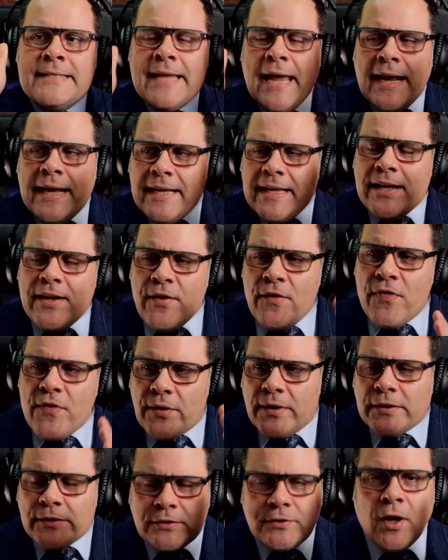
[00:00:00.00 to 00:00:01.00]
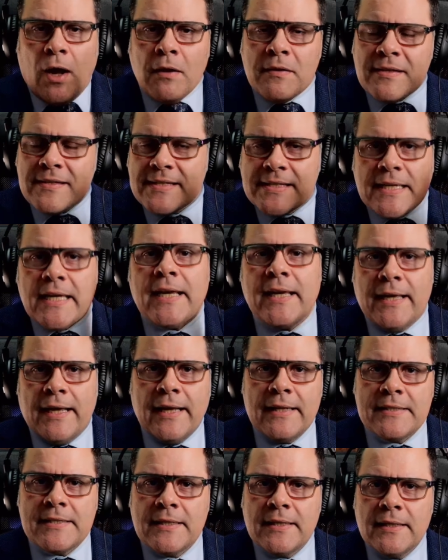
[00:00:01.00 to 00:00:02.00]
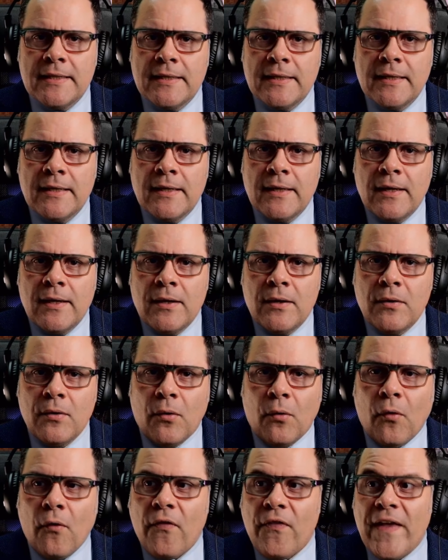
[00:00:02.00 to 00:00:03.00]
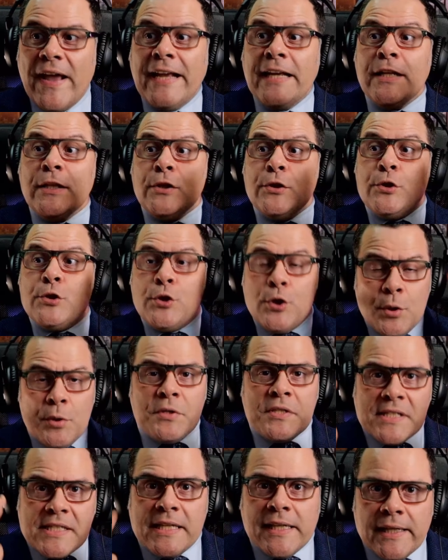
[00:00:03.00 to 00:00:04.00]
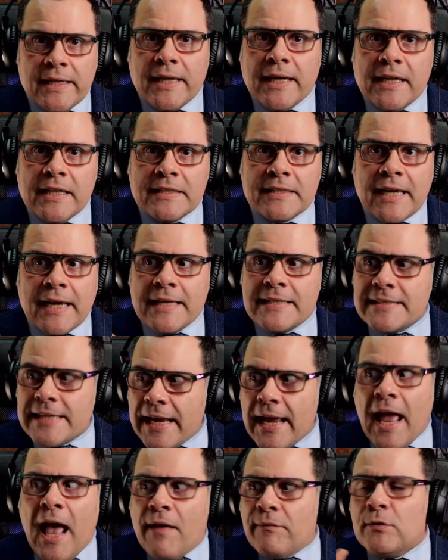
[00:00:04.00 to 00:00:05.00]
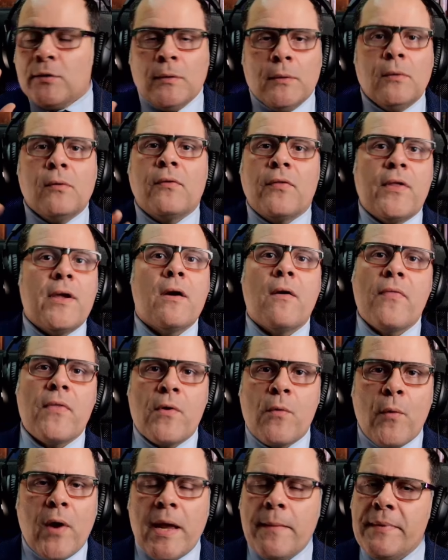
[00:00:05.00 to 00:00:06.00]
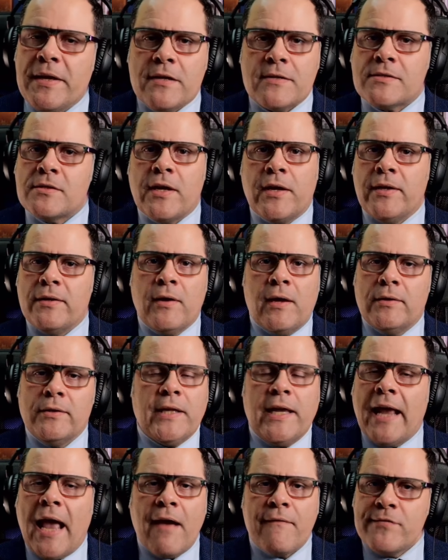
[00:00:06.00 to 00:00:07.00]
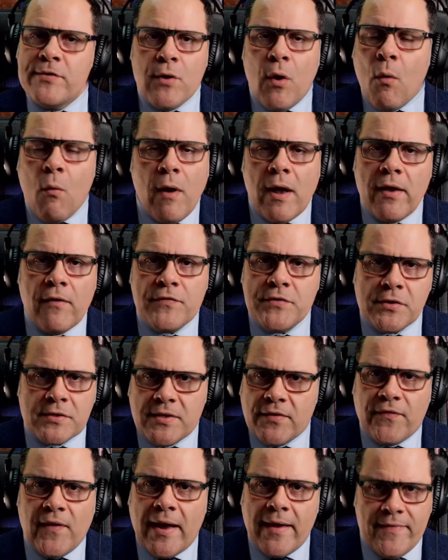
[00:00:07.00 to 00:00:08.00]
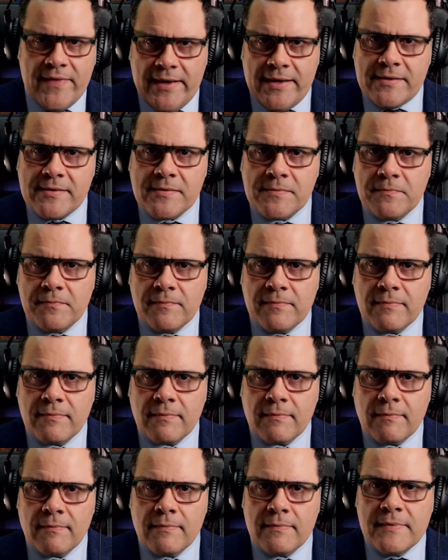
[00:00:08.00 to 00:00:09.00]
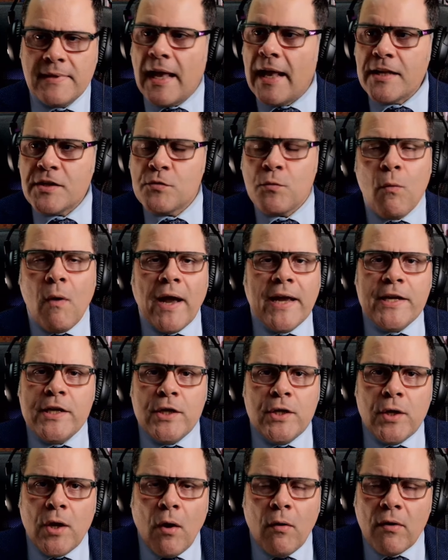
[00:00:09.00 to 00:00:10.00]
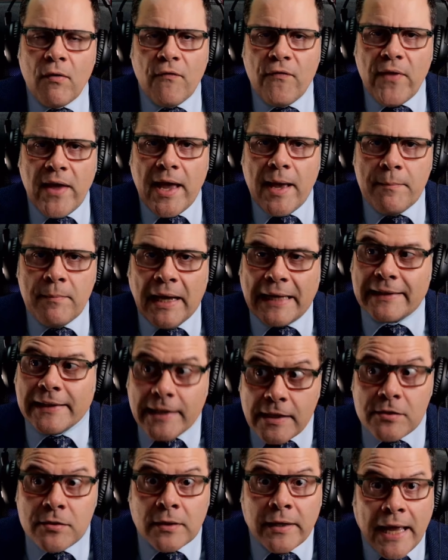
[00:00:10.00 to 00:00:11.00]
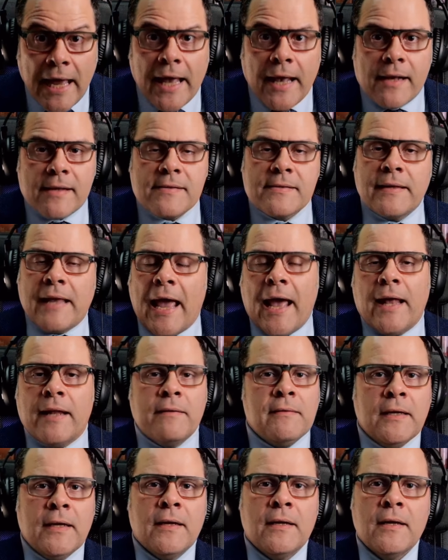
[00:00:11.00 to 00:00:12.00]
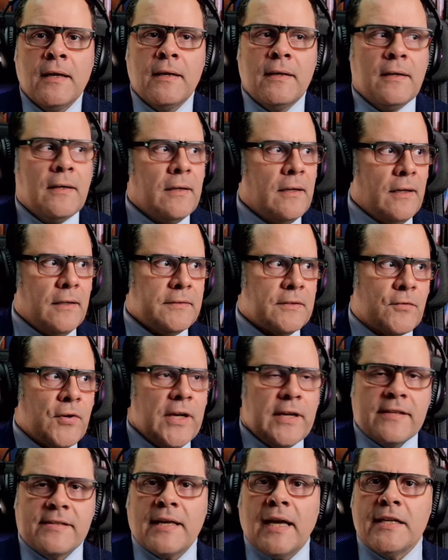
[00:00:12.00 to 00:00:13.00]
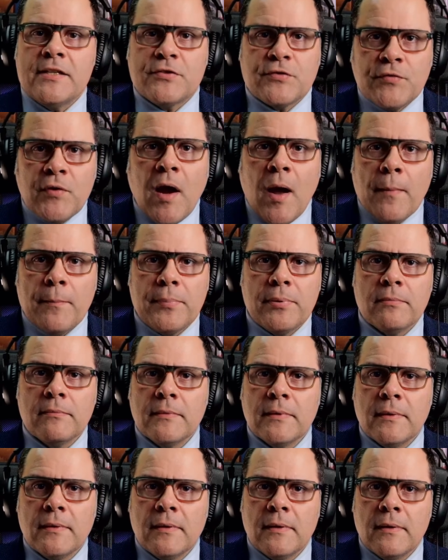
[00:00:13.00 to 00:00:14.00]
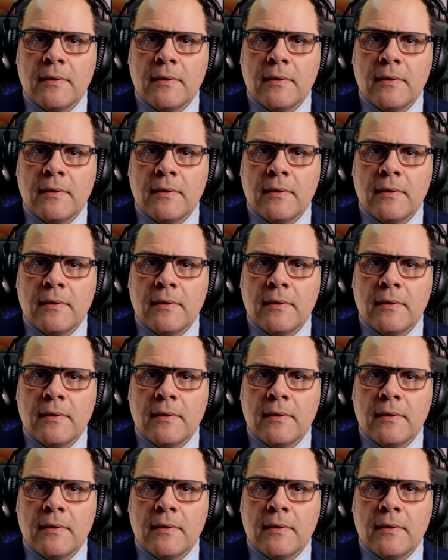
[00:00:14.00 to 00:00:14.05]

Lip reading: They either don't see it or they do see it and they have to look the other way because they have no way of justifying this. That's why none of them, at least on X, can criticize Trump.